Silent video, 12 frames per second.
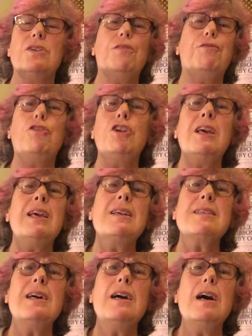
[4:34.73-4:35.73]
to
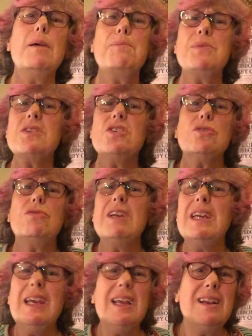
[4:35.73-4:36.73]
freeze up the
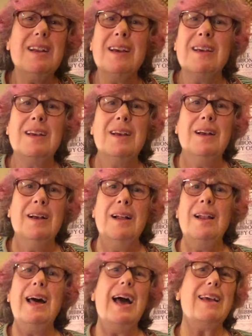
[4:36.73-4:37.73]
screen
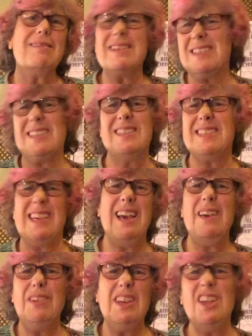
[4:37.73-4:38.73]
like the
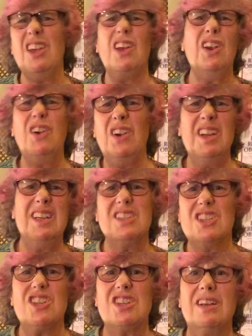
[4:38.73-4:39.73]
seven-year
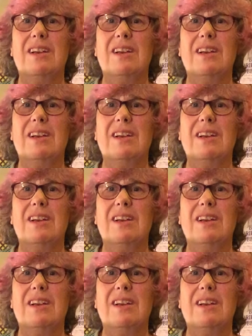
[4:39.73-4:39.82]
itch.